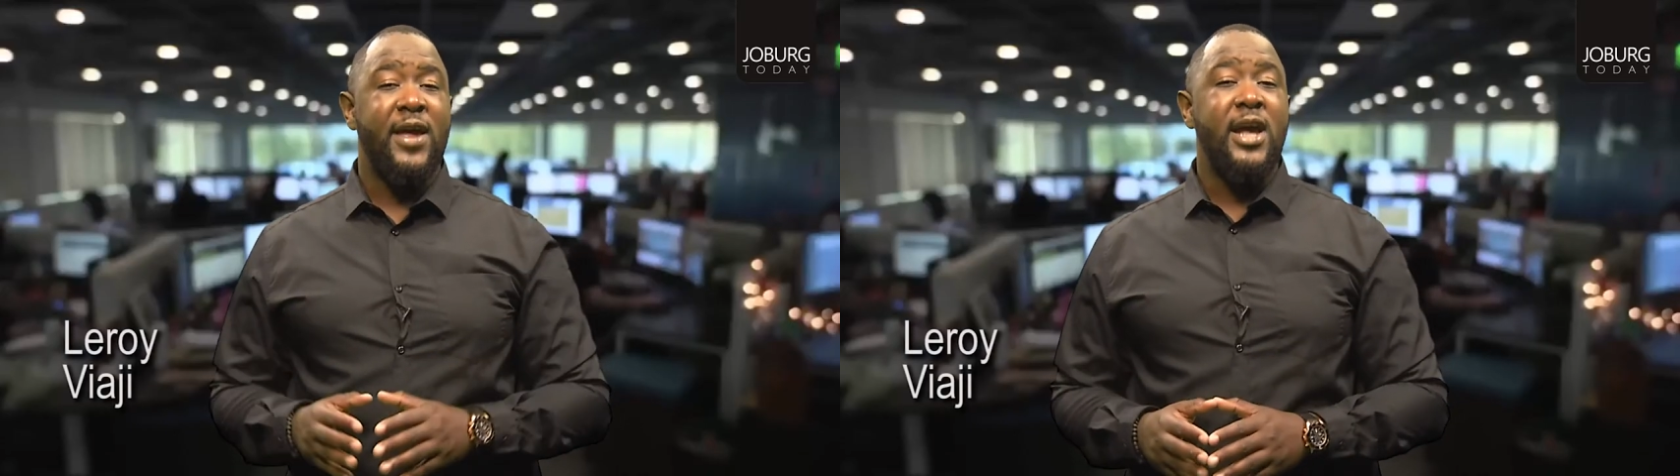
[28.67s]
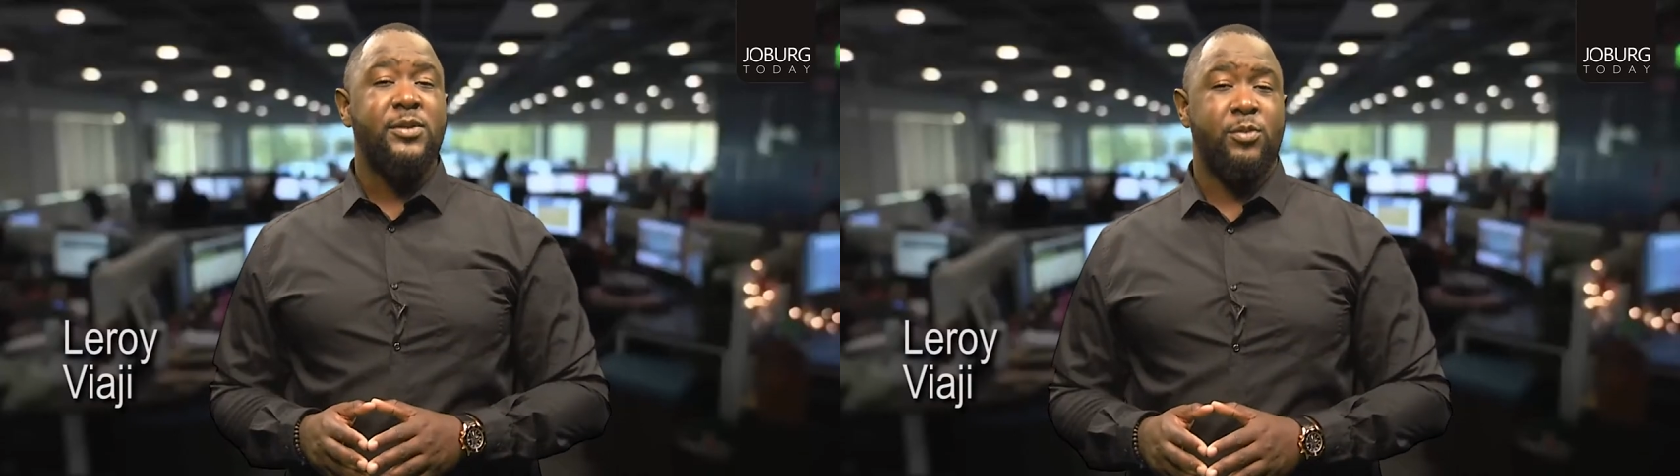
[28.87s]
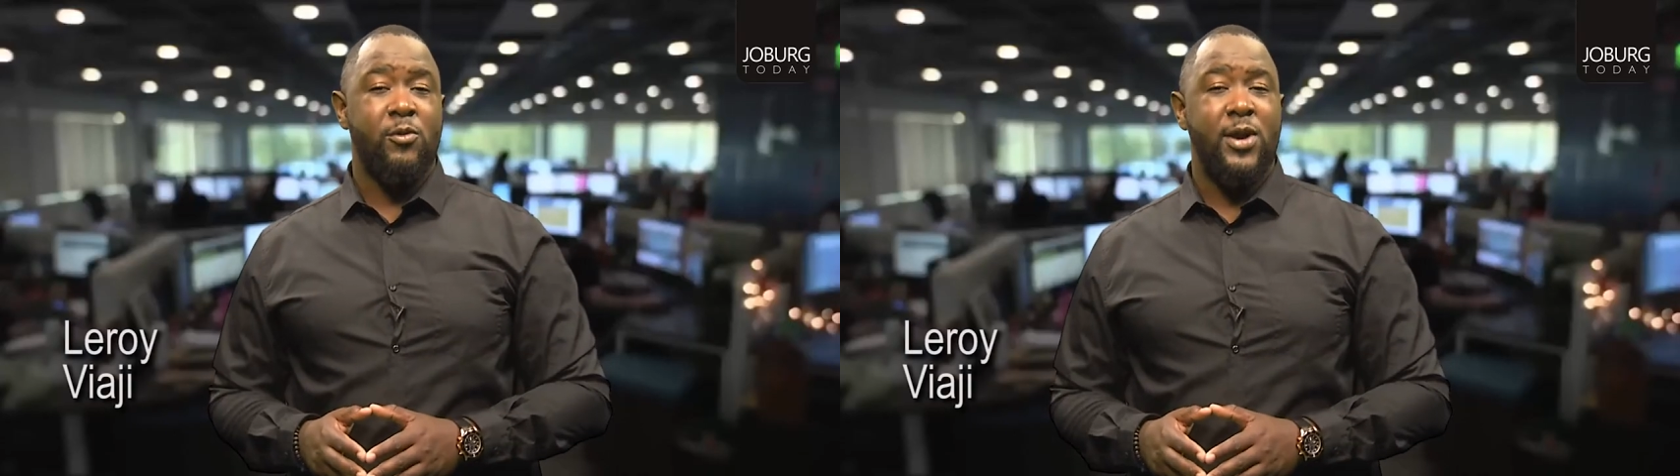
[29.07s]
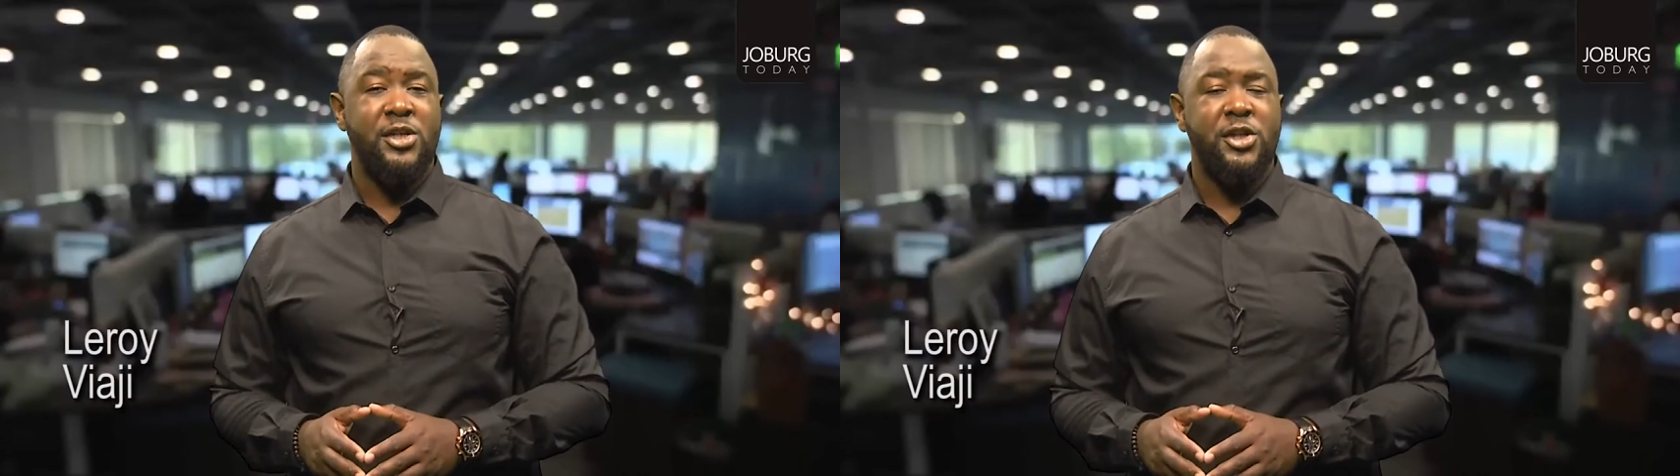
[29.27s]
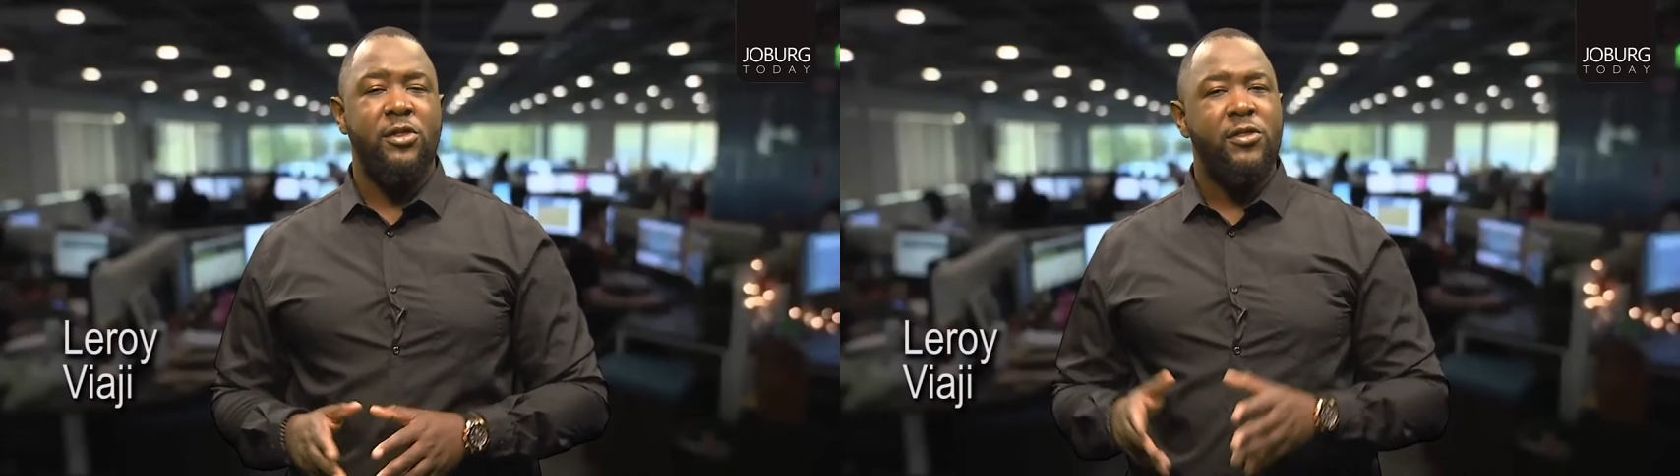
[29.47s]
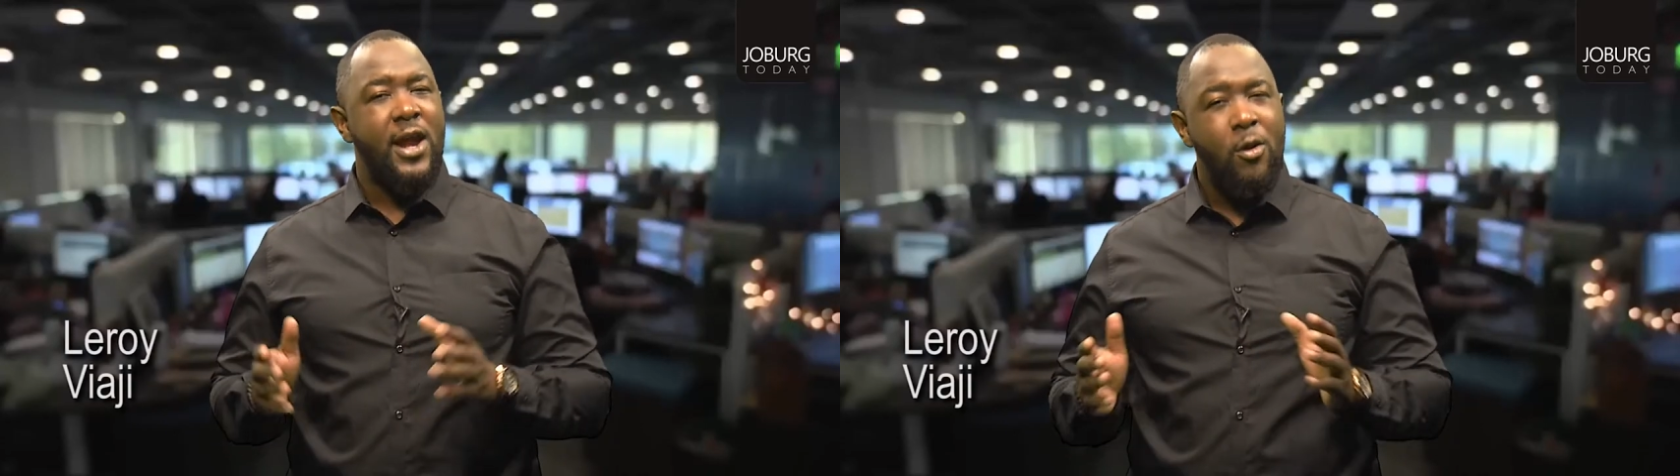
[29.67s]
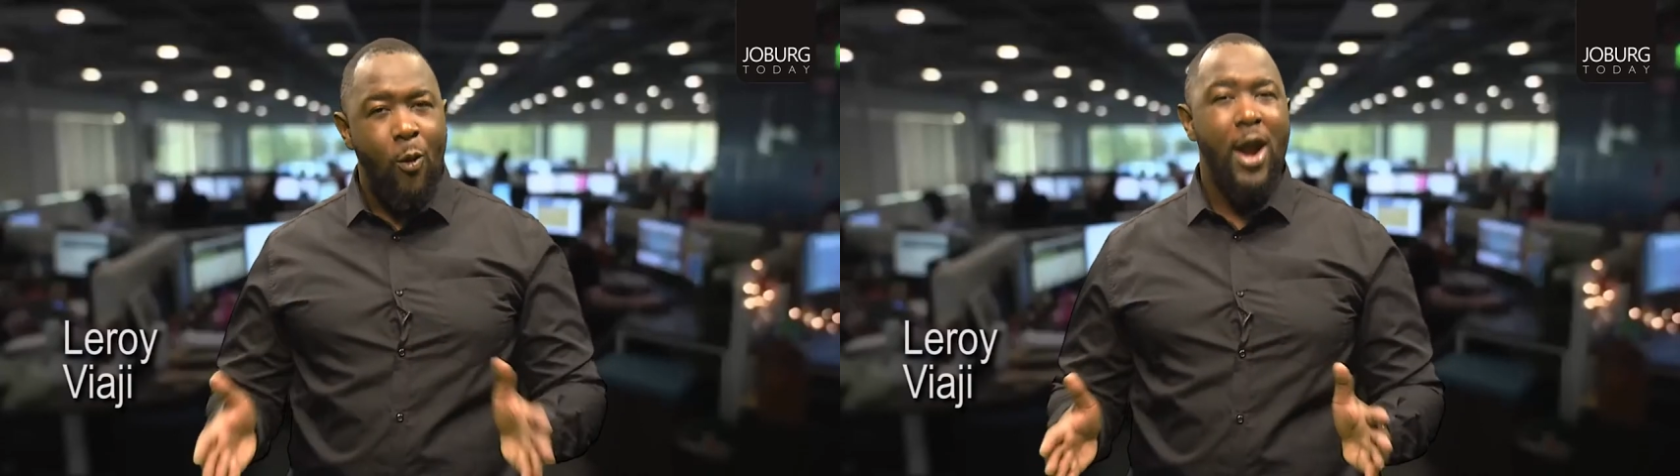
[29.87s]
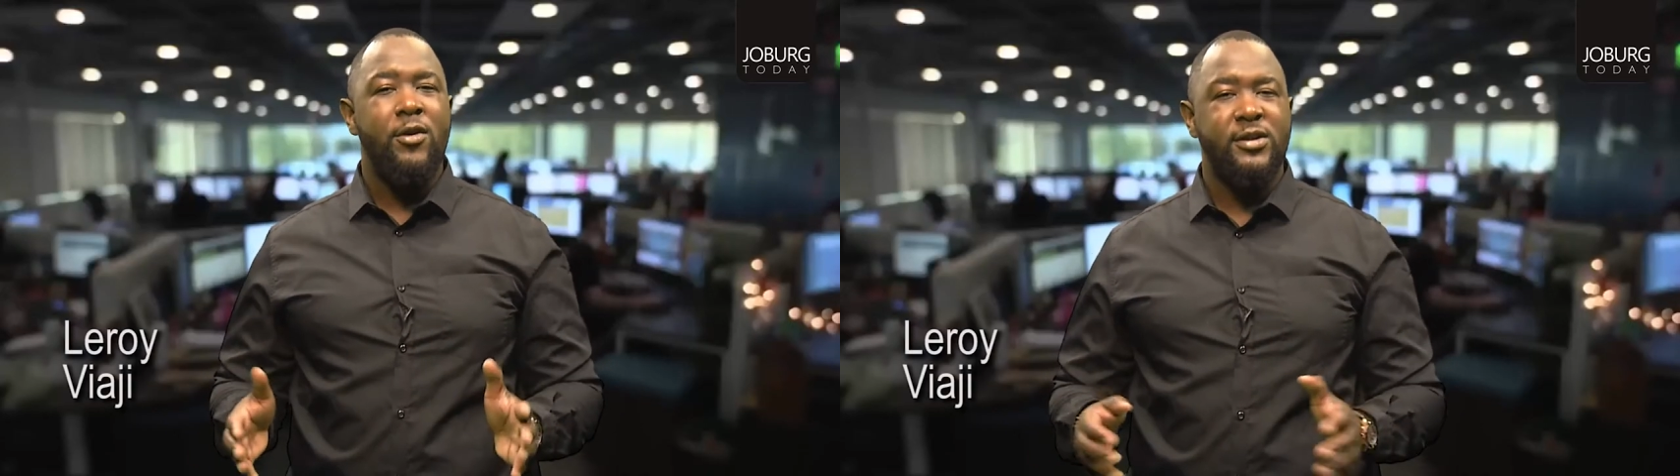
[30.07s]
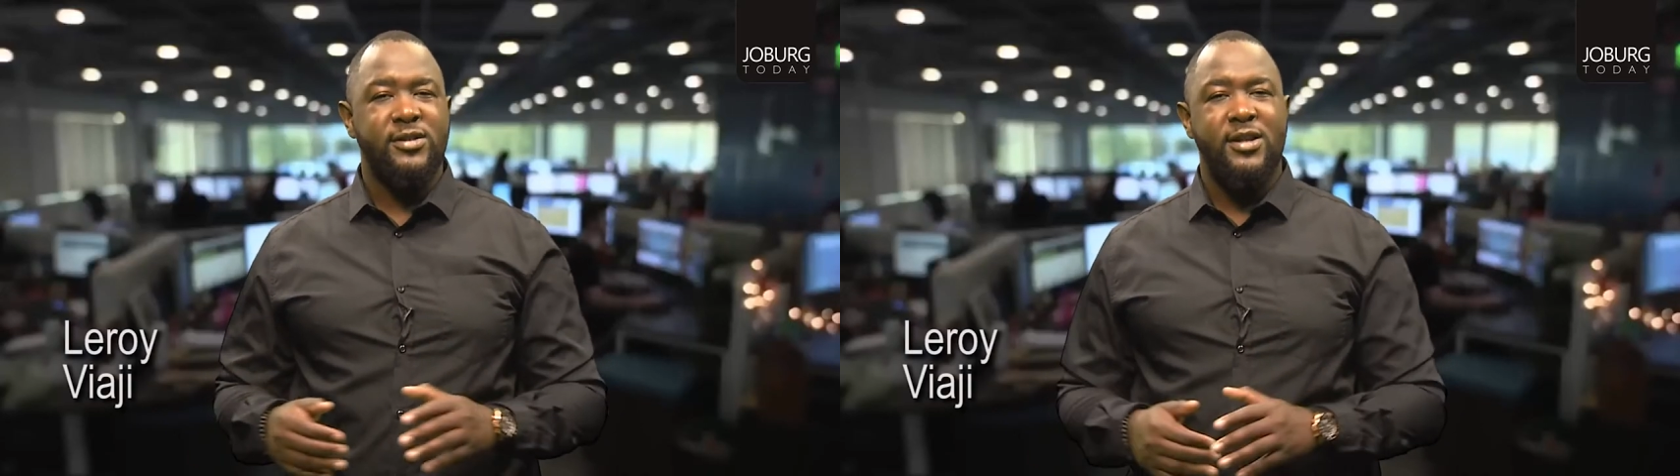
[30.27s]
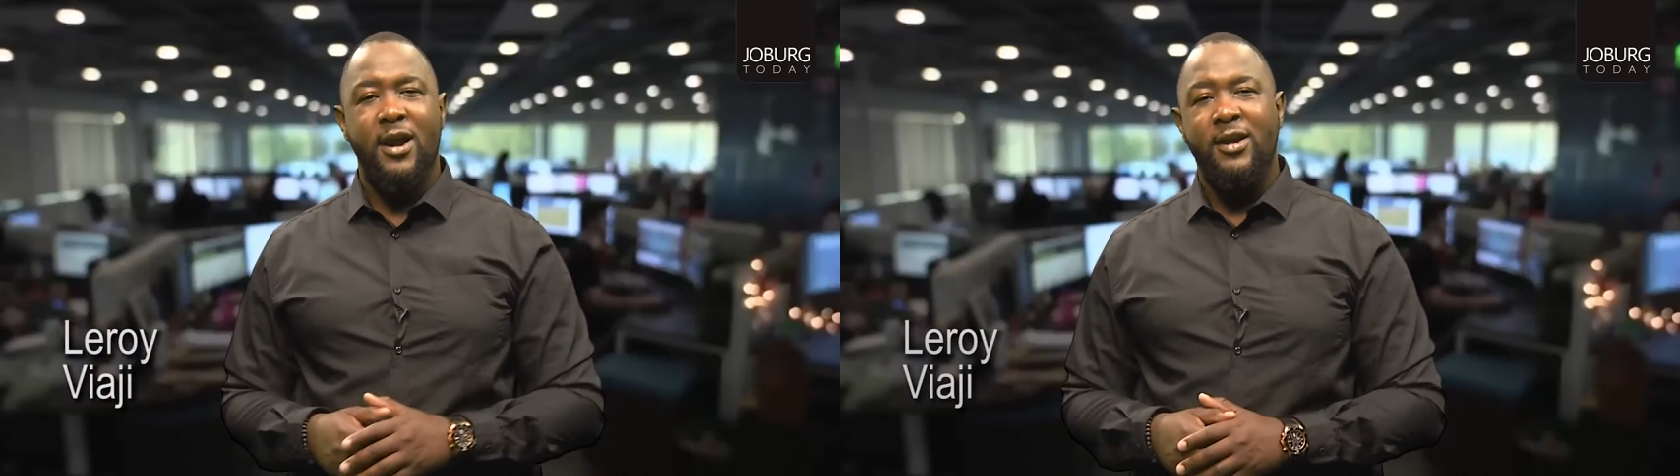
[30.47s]
exploration, then why not
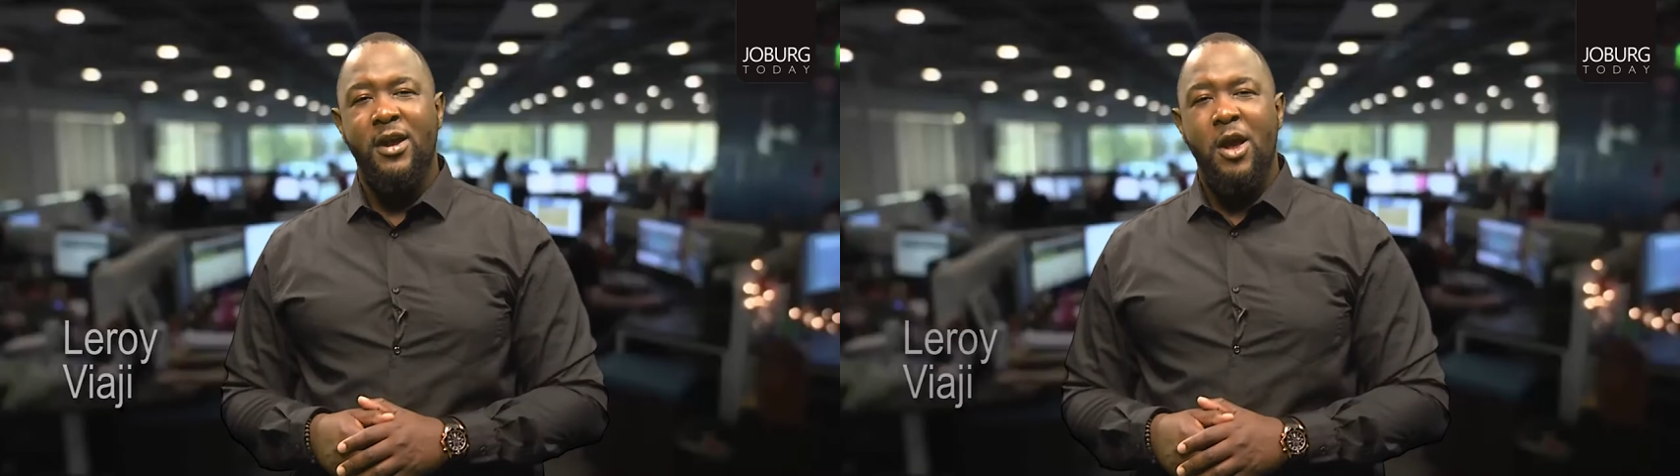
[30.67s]
start